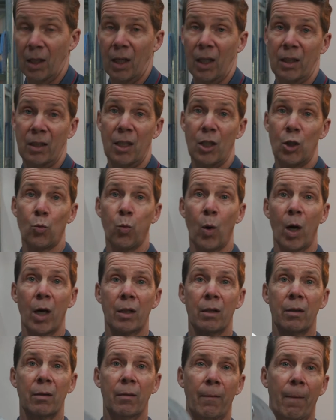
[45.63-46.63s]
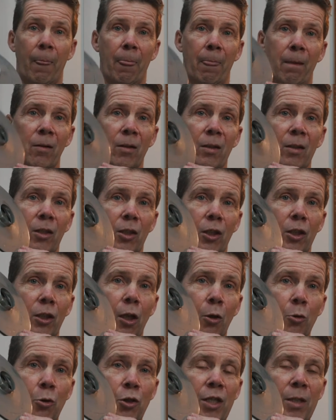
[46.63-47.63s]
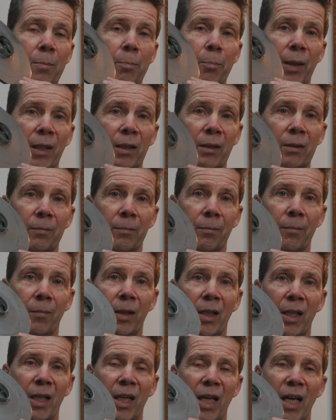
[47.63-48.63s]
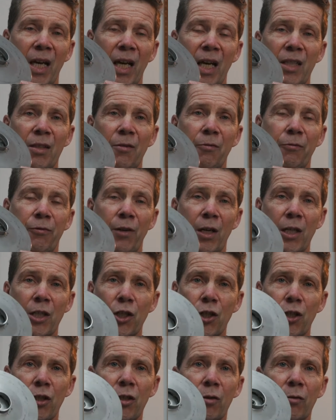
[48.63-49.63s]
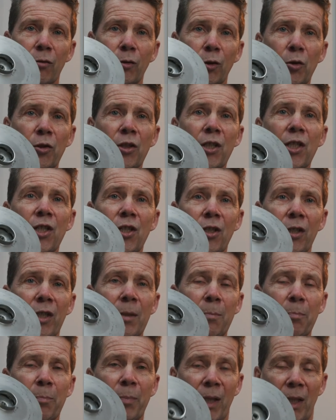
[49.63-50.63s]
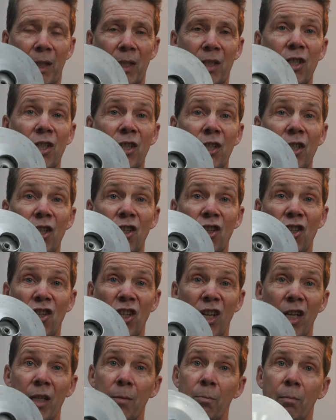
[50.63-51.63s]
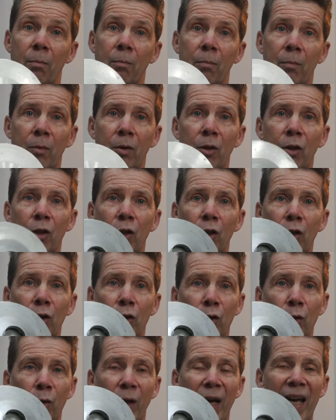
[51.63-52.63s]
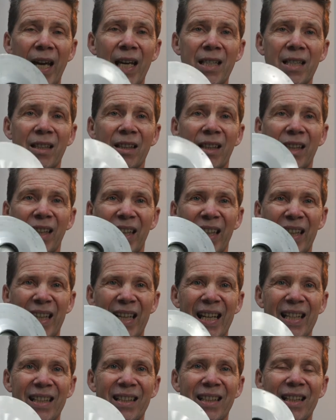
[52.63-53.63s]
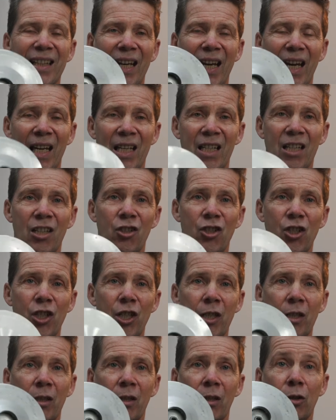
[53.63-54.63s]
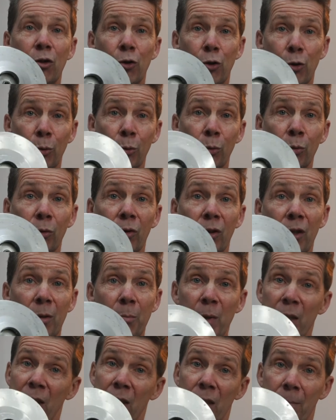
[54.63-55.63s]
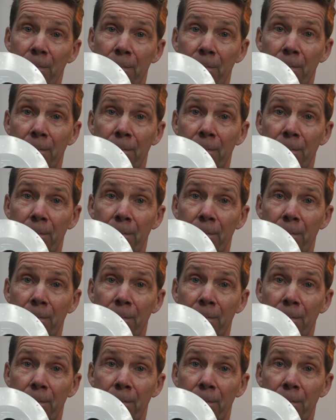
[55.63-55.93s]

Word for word: And this one, a closed impeller. And the function of all these impellers is the same, to add kinetic energy to the medium